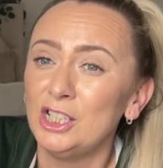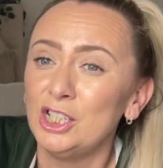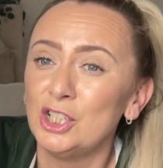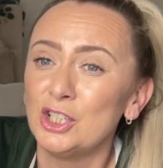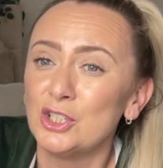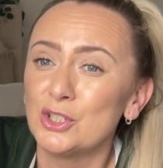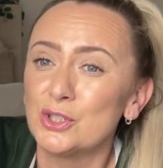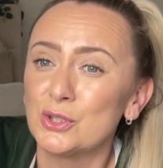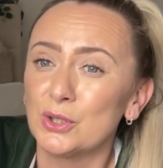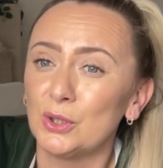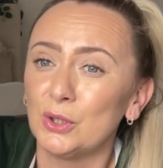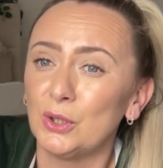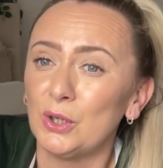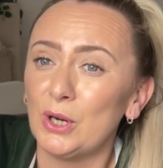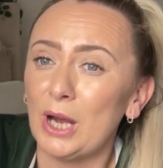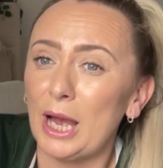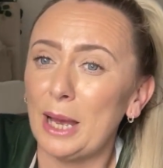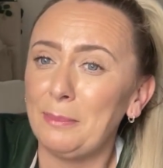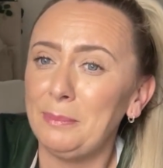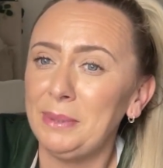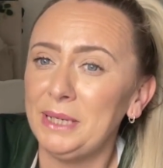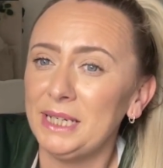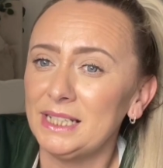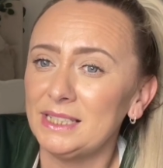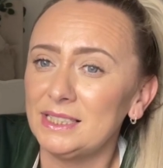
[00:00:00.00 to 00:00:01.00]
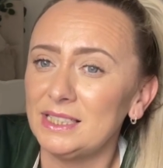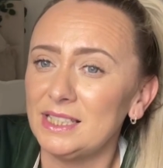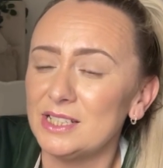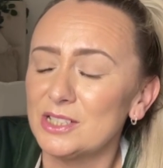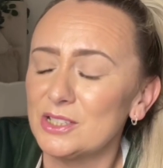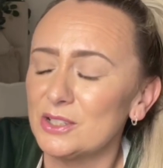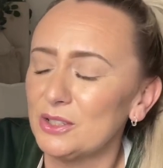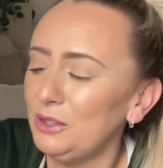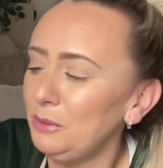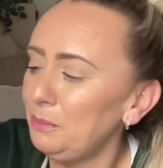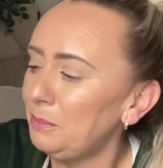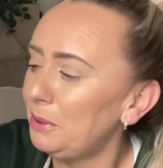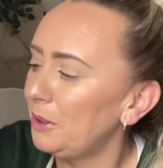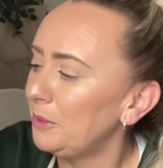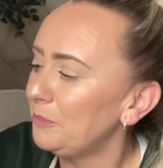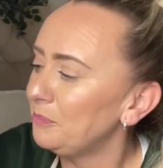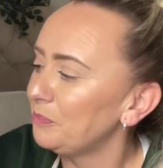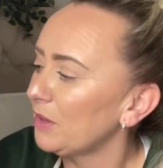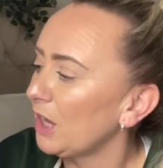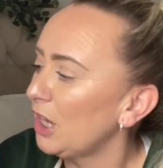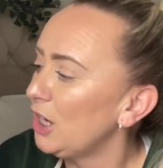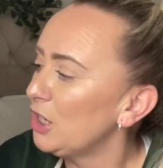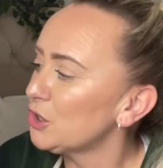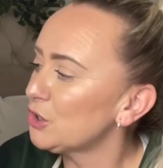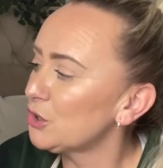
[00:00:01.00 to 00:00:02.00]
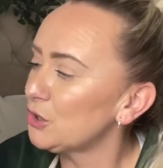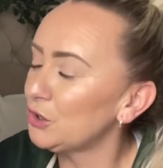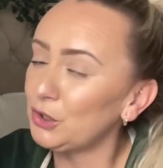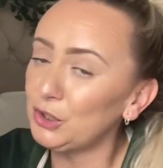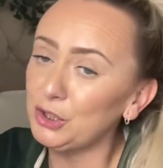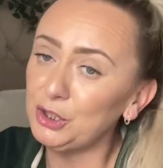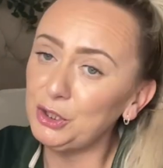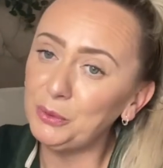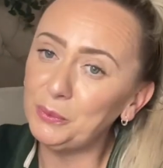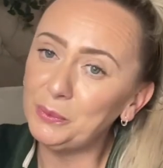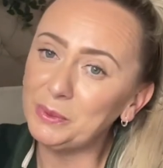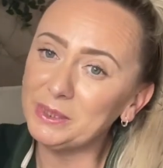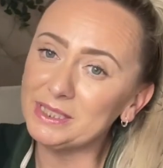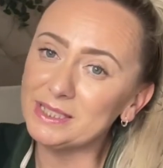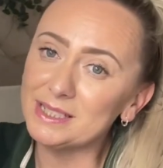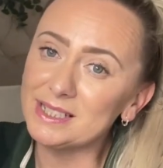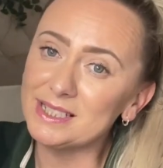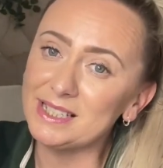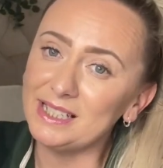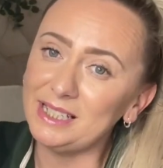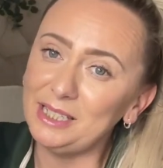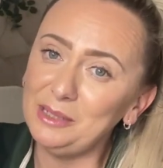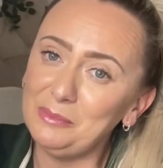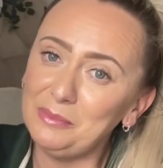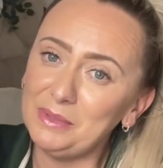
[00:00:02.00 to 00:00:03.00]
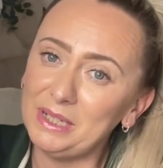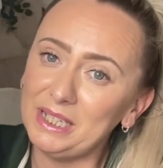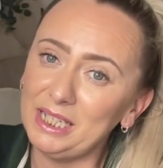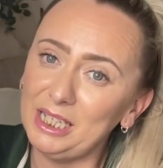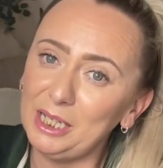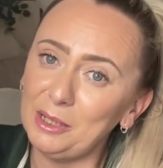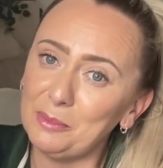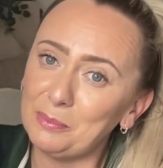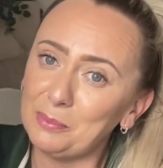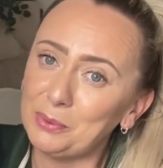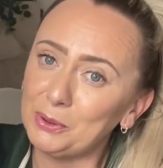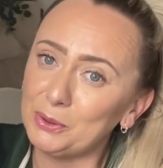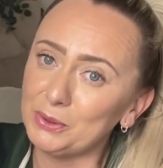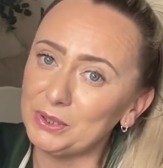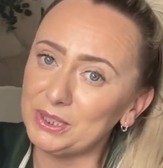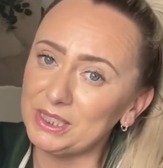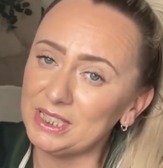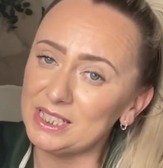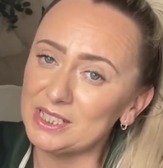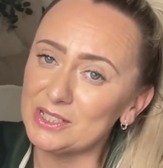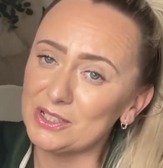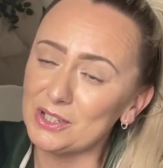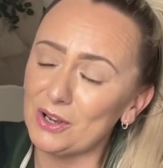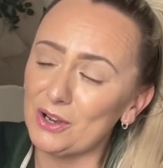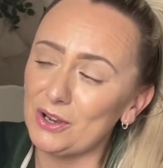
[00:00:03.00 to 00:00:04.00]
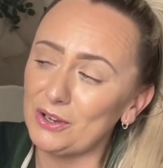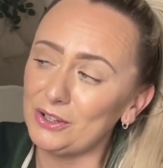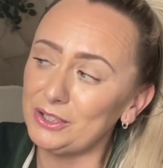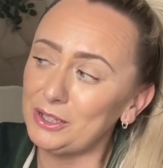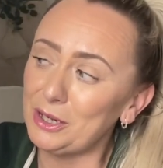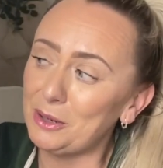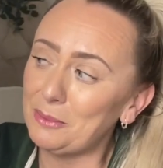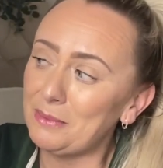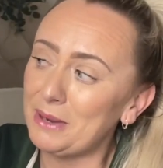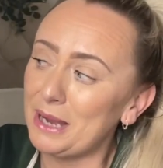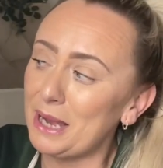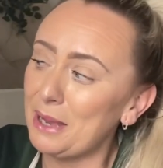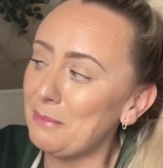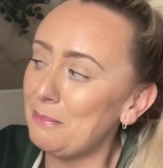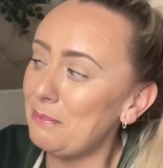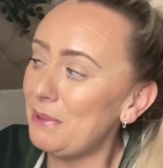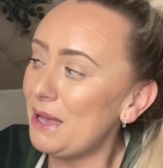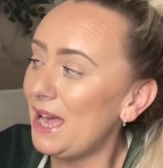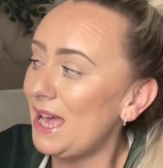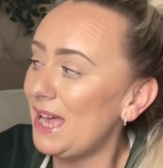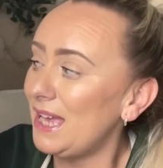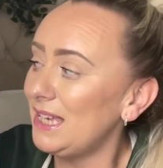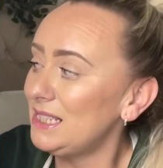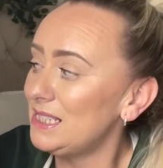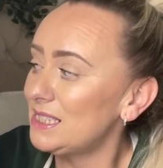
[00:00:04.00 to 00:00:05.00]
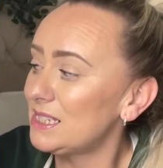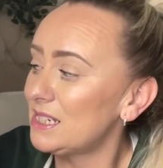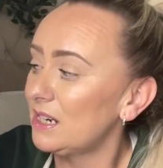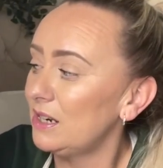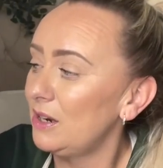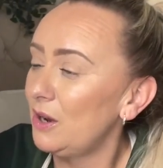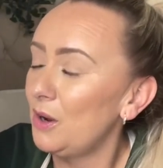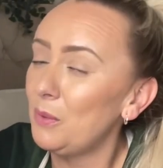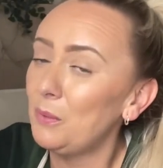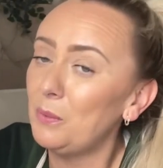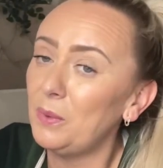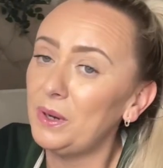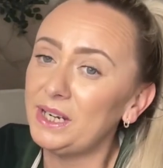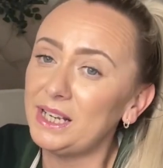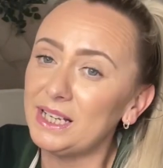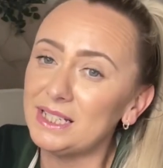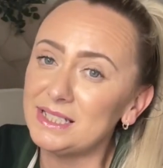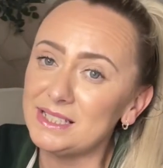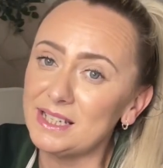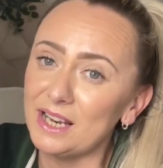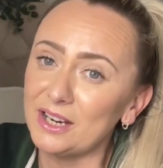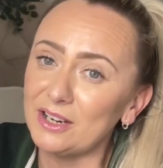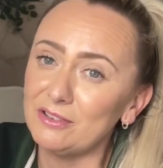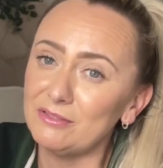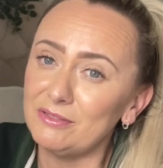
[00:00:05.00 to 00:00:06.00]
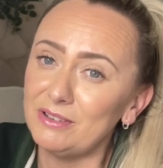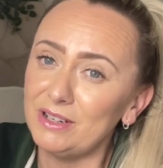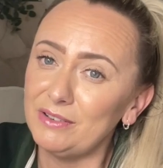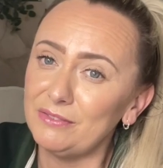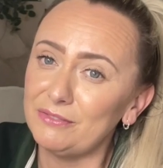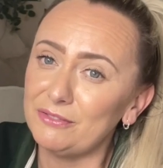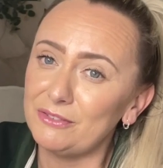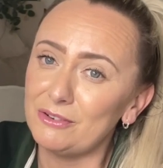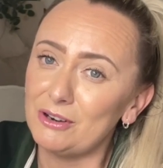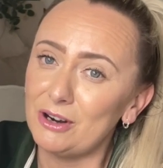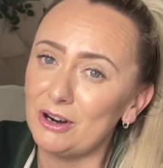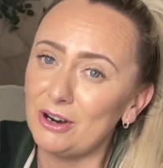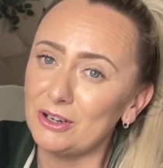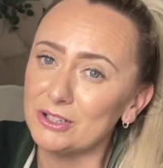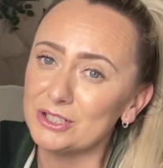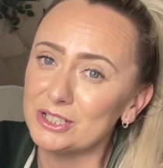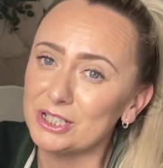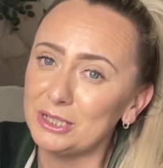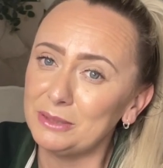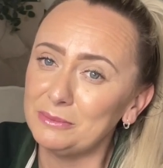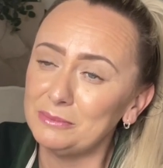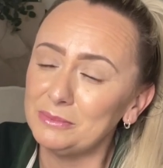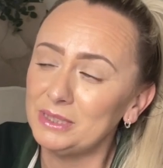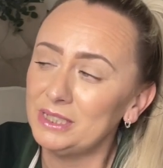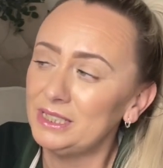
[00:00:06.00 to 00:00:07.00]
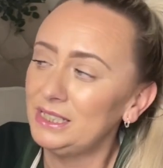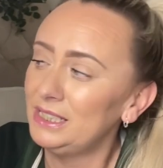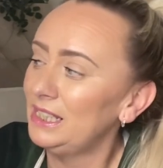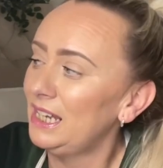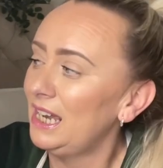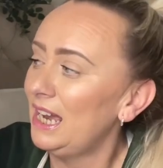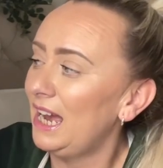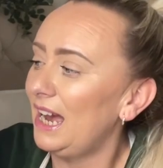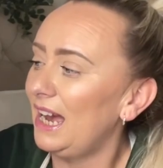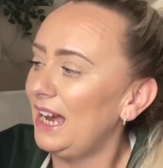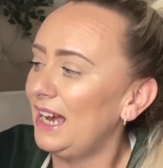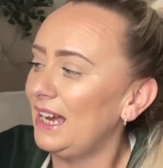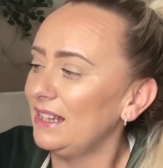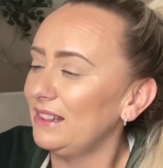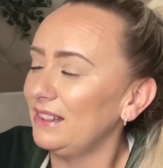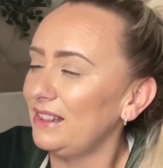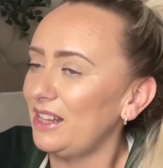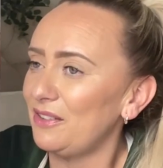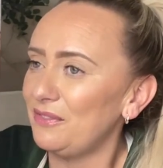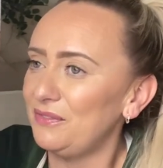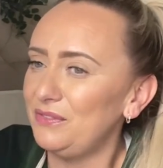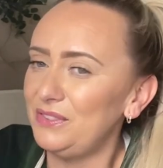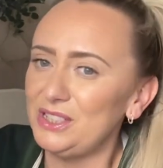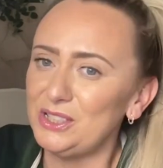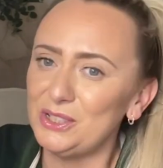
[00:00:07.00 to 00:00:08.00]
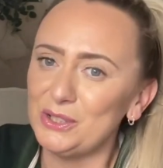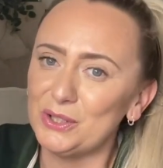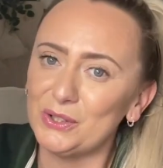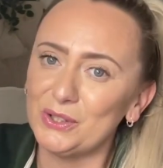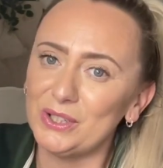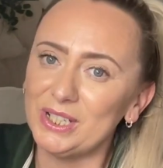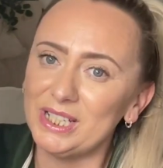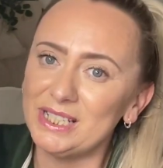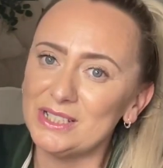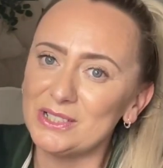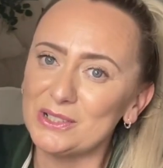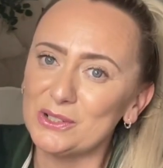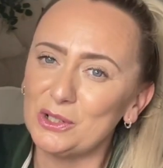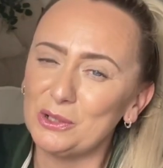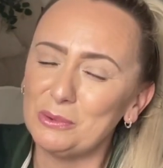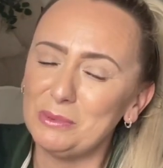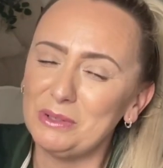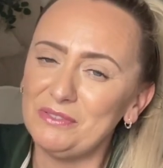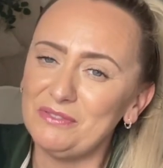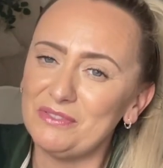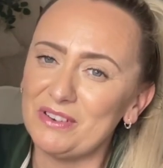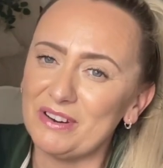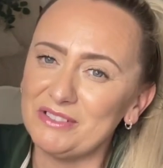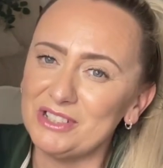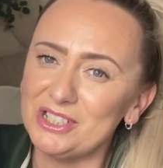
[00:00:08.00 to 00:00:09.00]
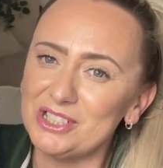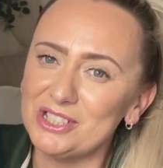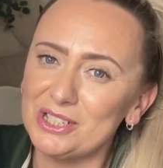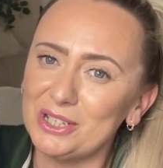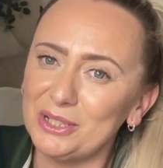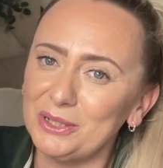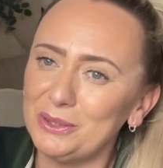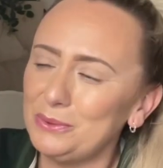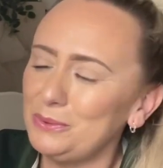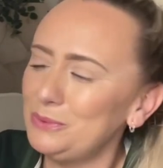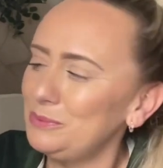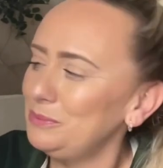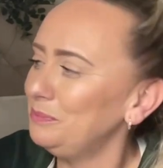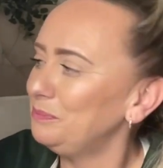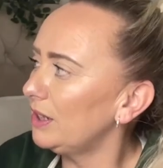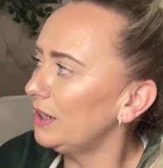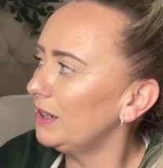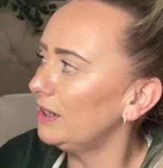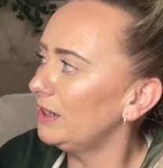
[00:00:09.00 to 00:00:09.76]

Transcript: So I picked this up. So you will see me put this on my bed when I decorate for autumn, and that video is coming very soon.